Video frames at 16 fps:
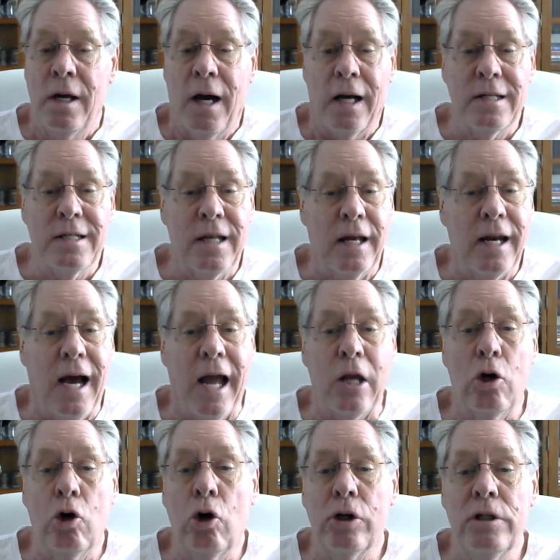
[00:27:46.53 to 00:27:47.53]
I said, I
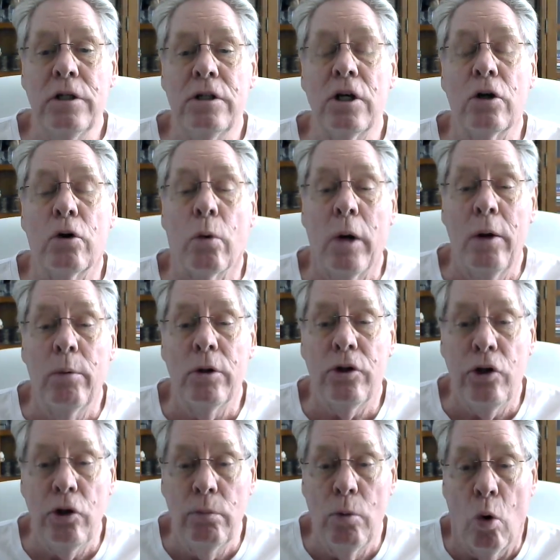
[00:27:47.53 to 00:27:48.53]
couldn't agree
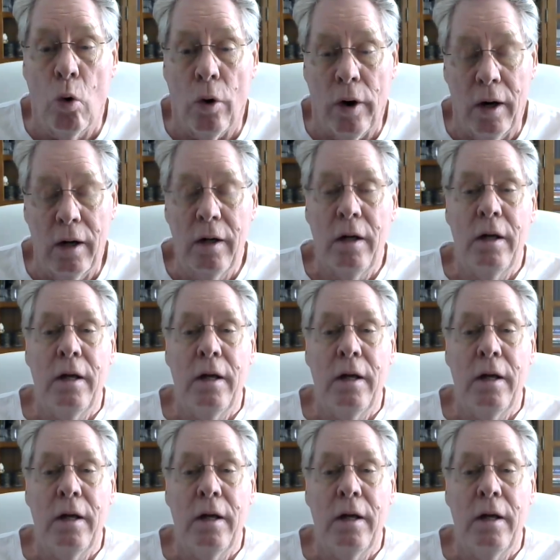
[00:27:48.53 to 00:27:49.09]
with you more.